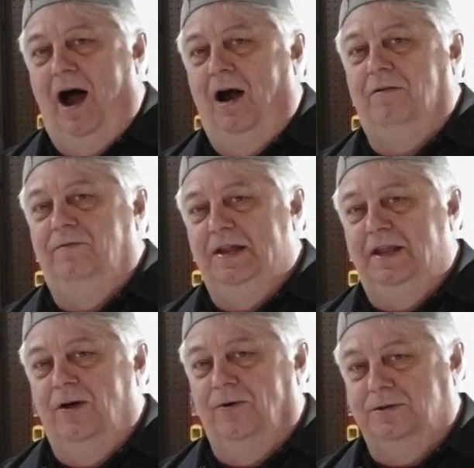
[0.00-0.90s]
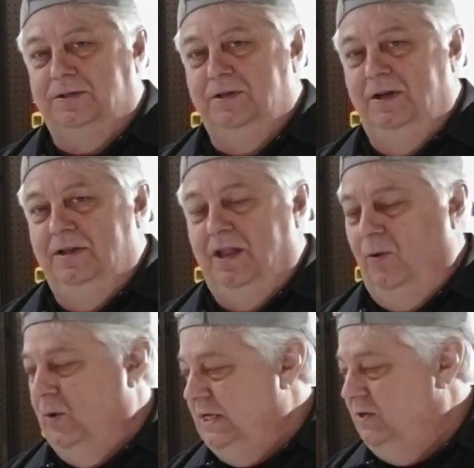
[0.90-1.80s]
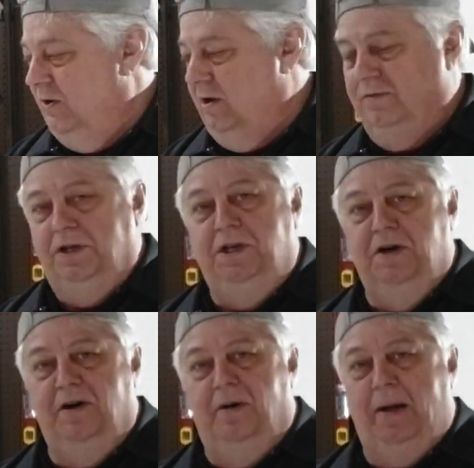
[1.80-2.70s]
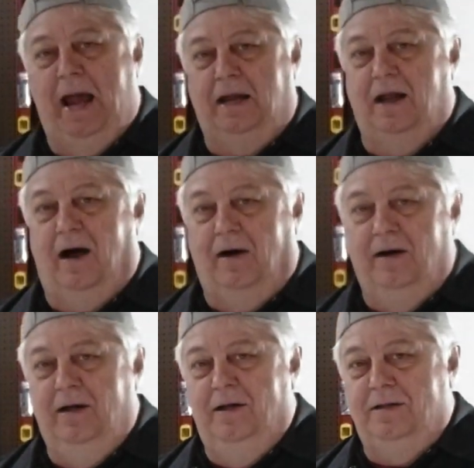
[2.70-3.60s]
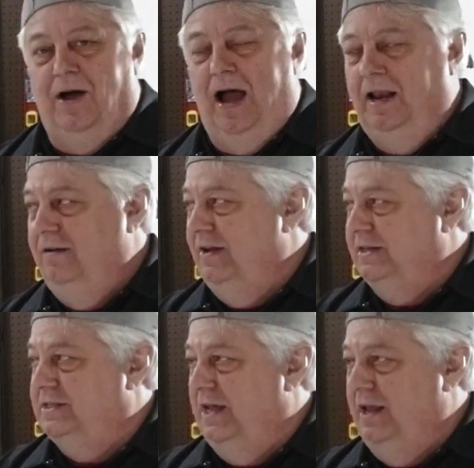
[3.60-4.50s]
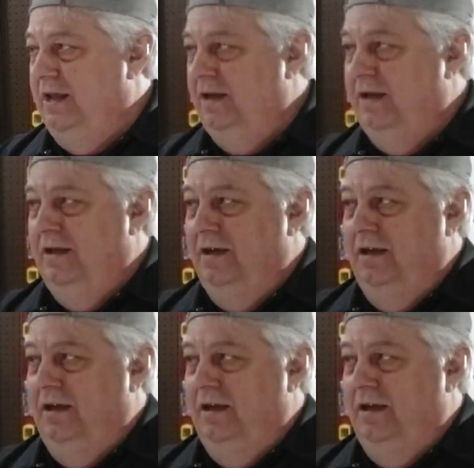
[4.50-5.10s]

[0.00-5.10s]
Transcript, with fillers: our videos that we took of the deer in the backyard. Now I live in a city.